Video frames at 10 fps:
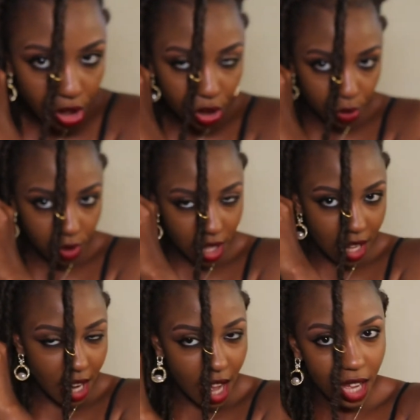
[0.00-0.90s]
you
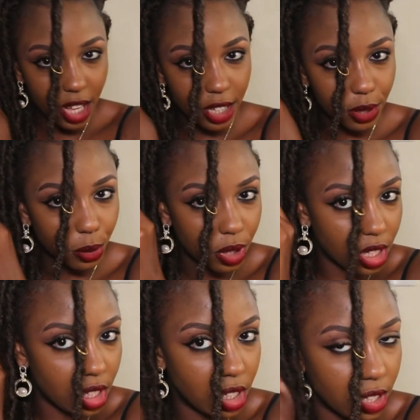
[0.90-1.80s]

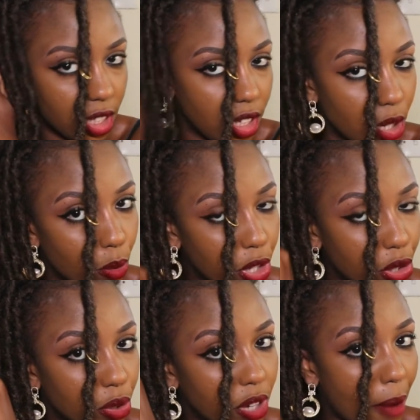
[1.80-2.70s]
okay, when
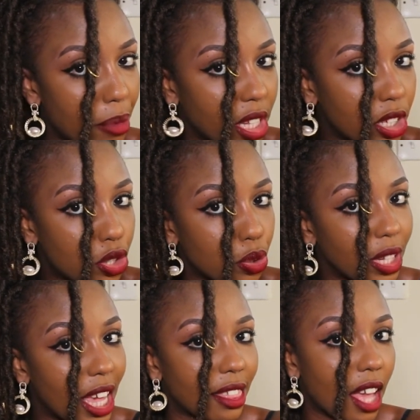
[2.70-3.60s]
you're rubbing it
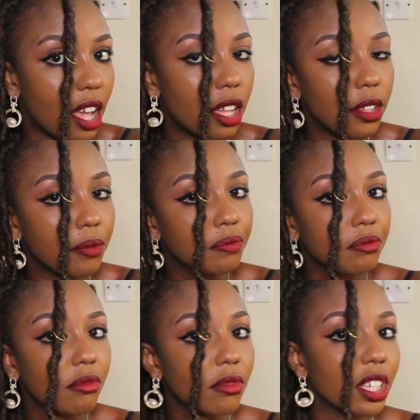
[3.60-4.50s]
together,
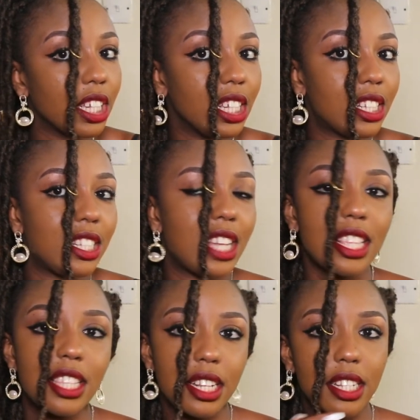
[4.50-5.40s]
it
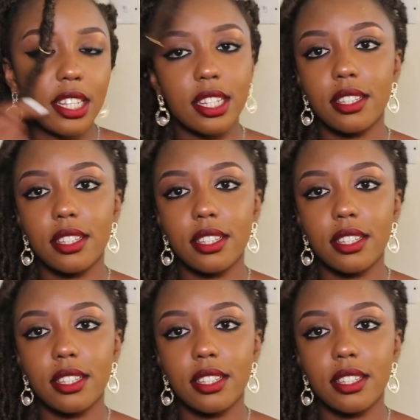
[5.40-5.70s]
doesn't